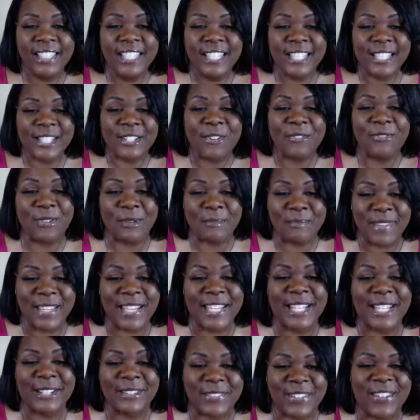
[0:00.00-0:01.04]
So for
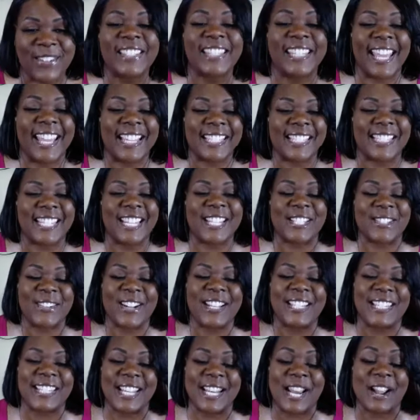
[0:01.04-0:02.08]
many of you, yes,
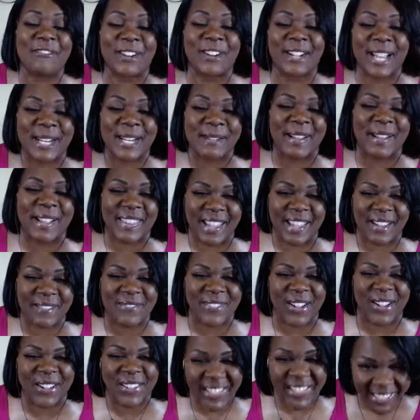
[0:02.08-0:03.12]
Desiree said, I forgot about that
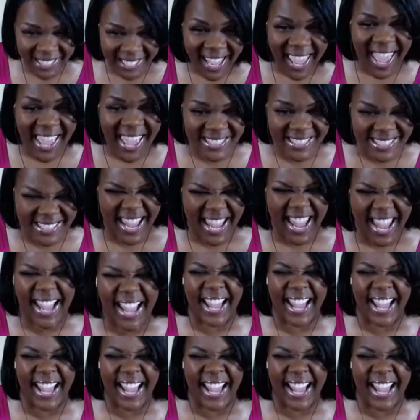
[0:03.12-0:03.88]
phone. Yes,